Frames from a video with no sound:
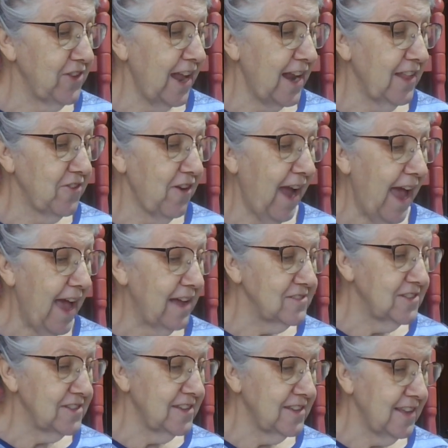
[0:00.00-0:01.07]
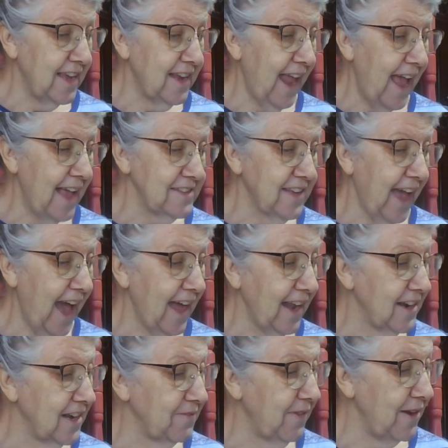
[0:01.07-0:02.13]
out of their houses and asked
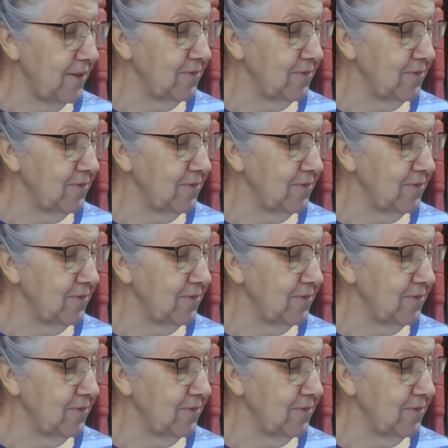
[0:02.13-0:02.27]
Alan if he